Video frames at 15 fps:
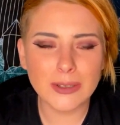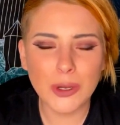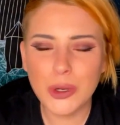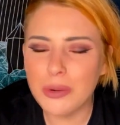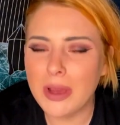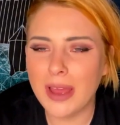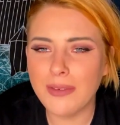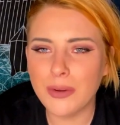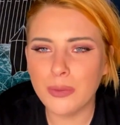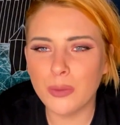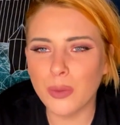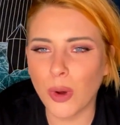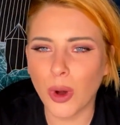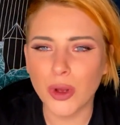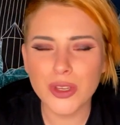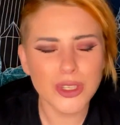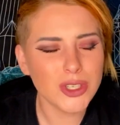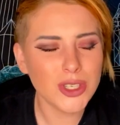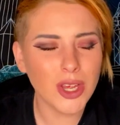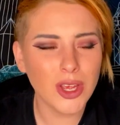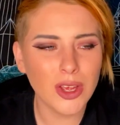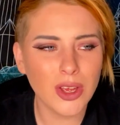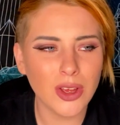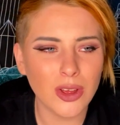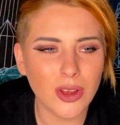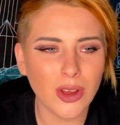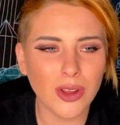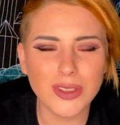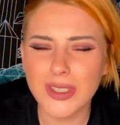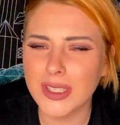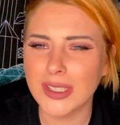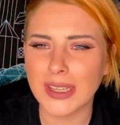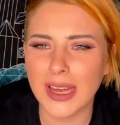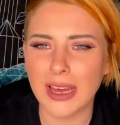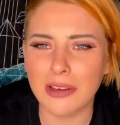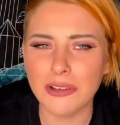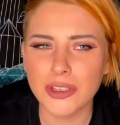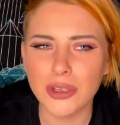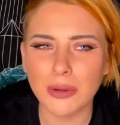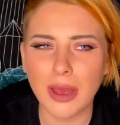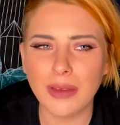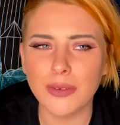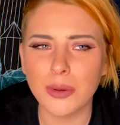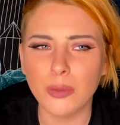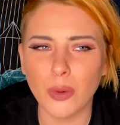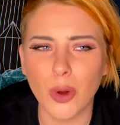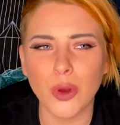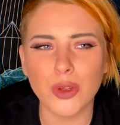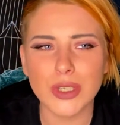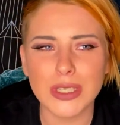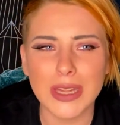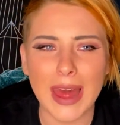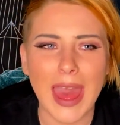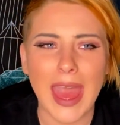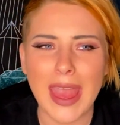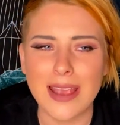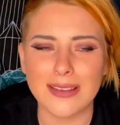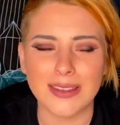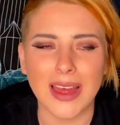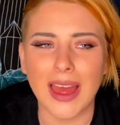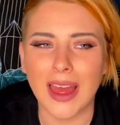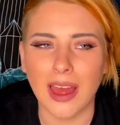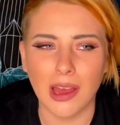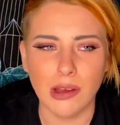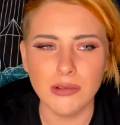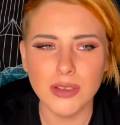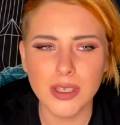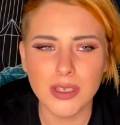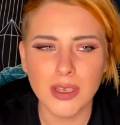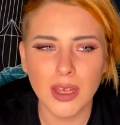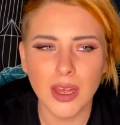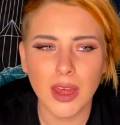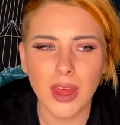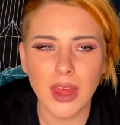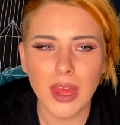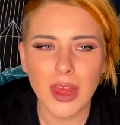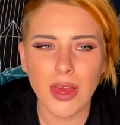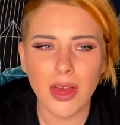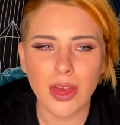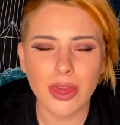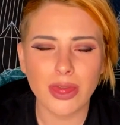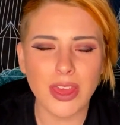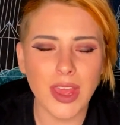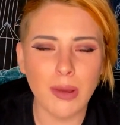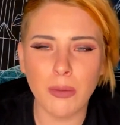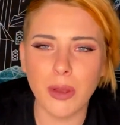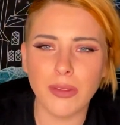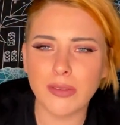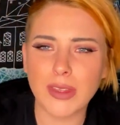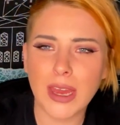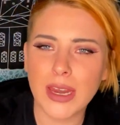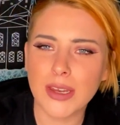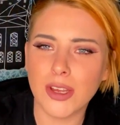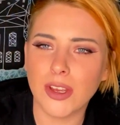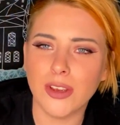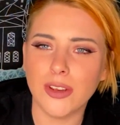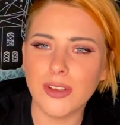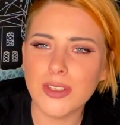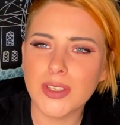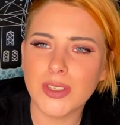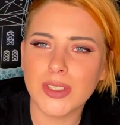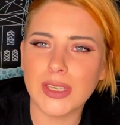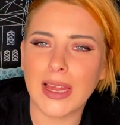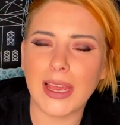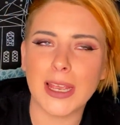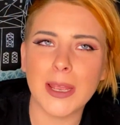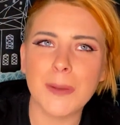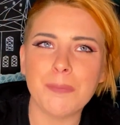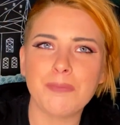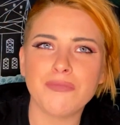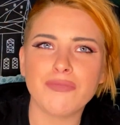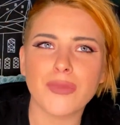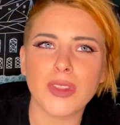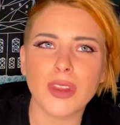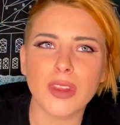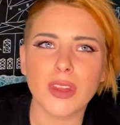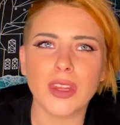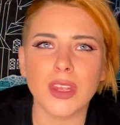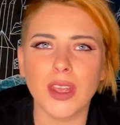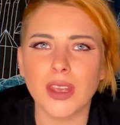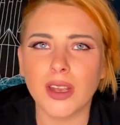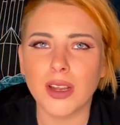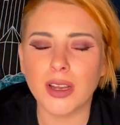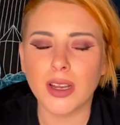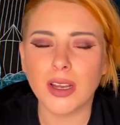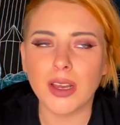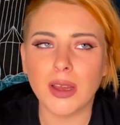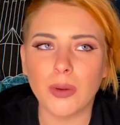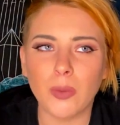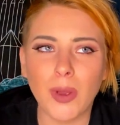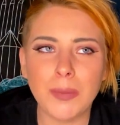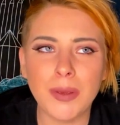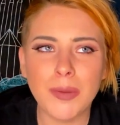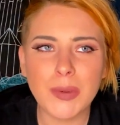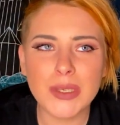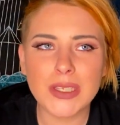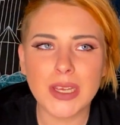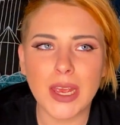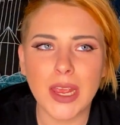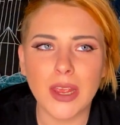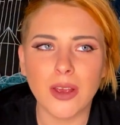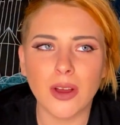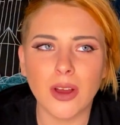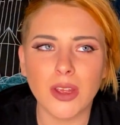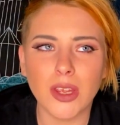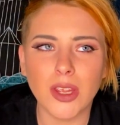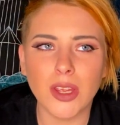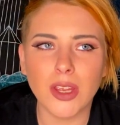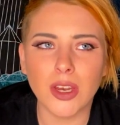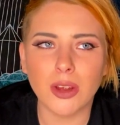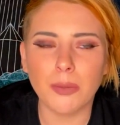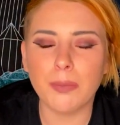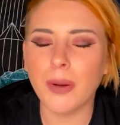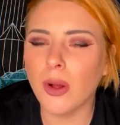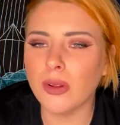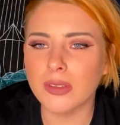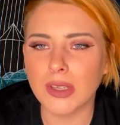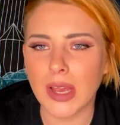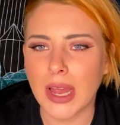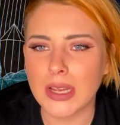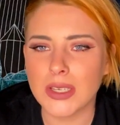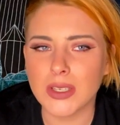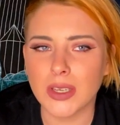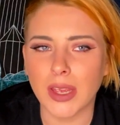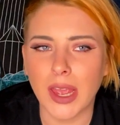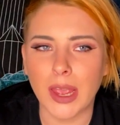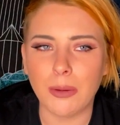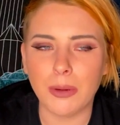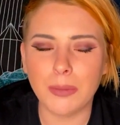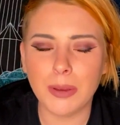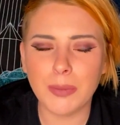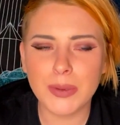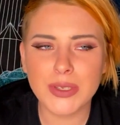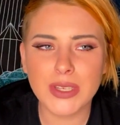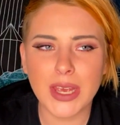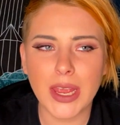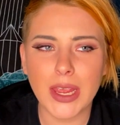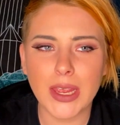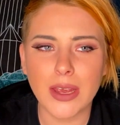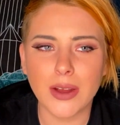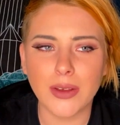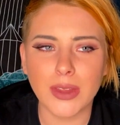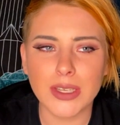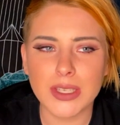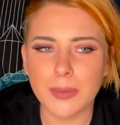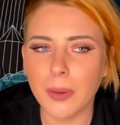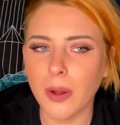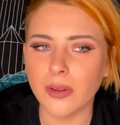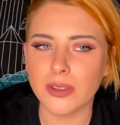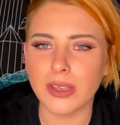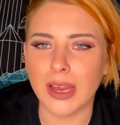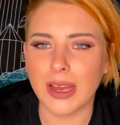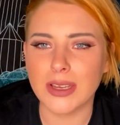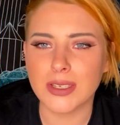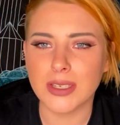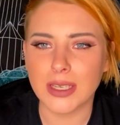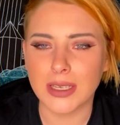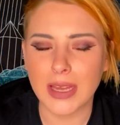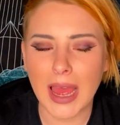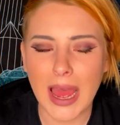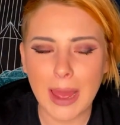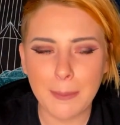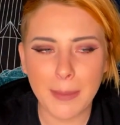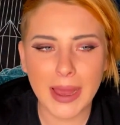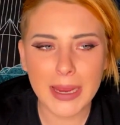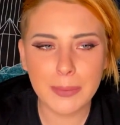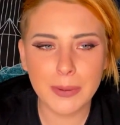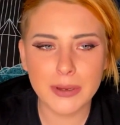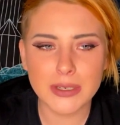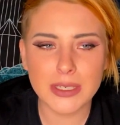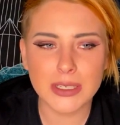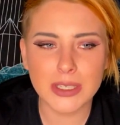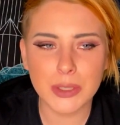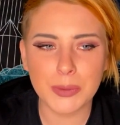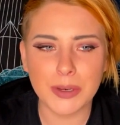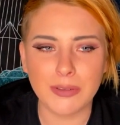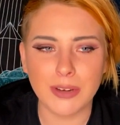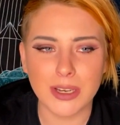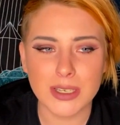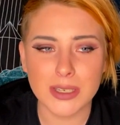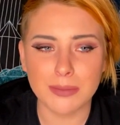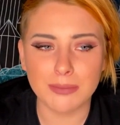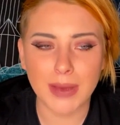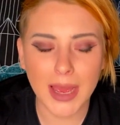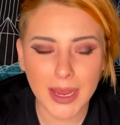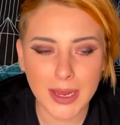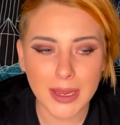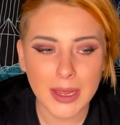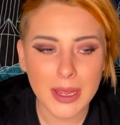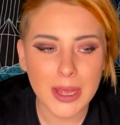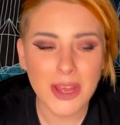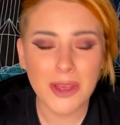whoever was haunting the house, whoever was there in that house, they weren't there to hurt. Like, when people say, you know, poltergeist, okay, when people say, oh, there's a poltergeist, my personal experience and my